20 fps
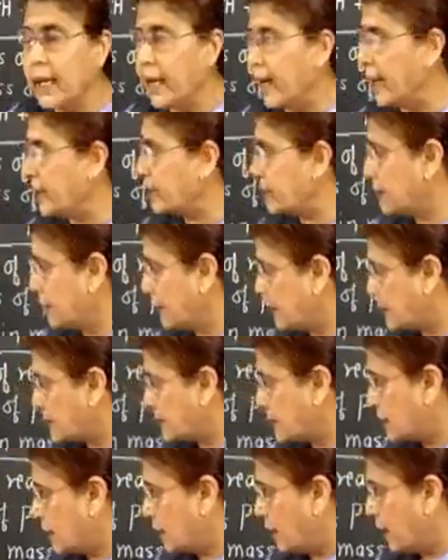And
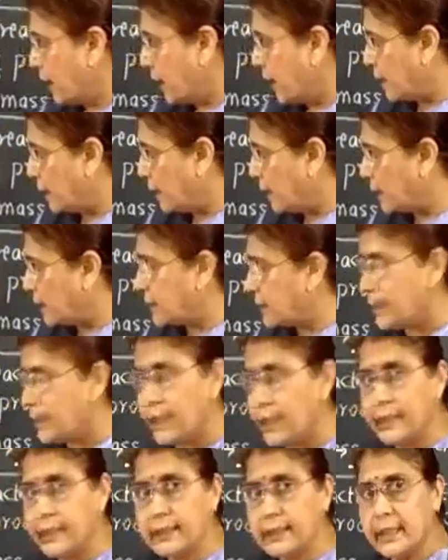this energy
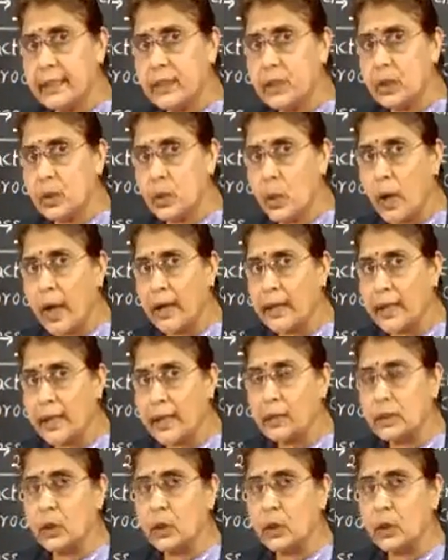released is 200.